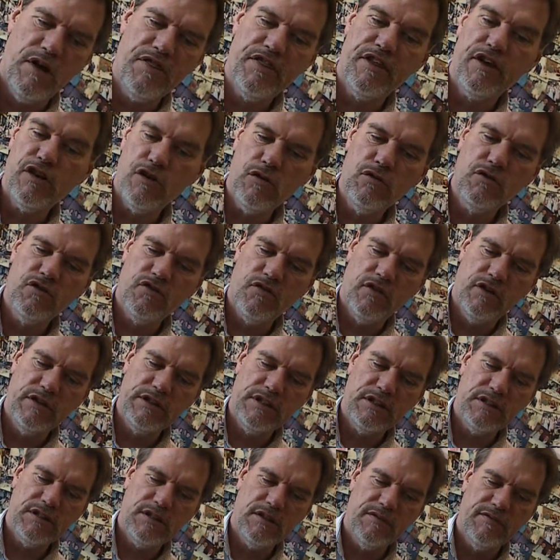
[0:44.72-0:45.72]
what the
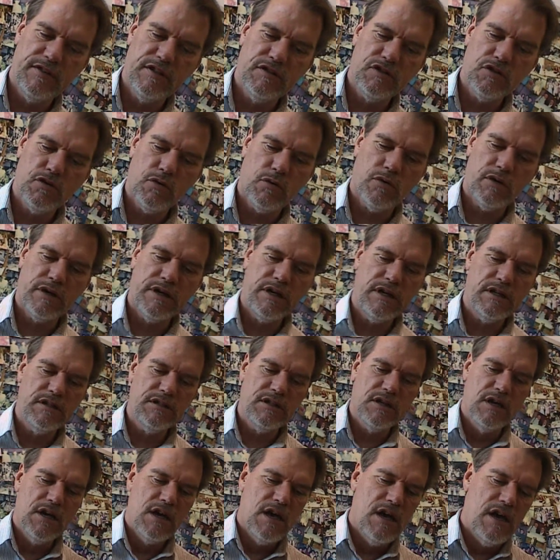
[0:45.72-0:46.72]
usefulness of the story
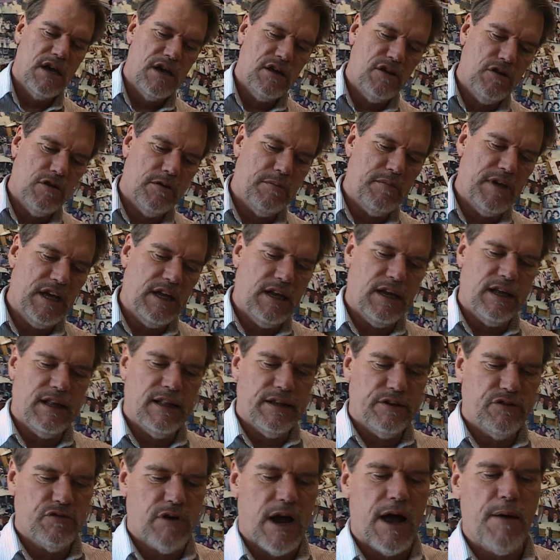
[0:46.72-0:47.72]
is, you're
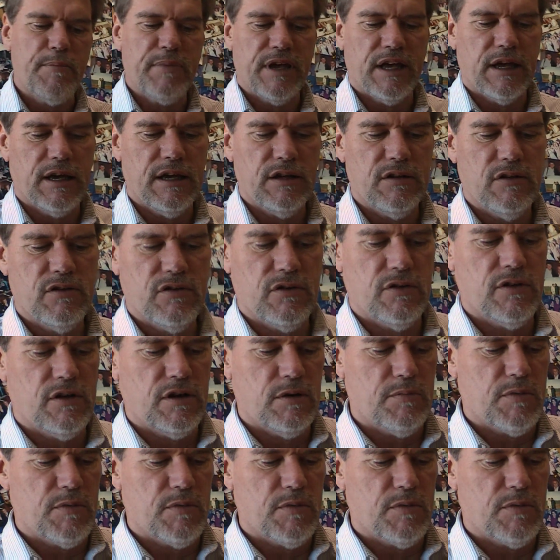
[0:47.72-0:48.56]
immediately dropping into the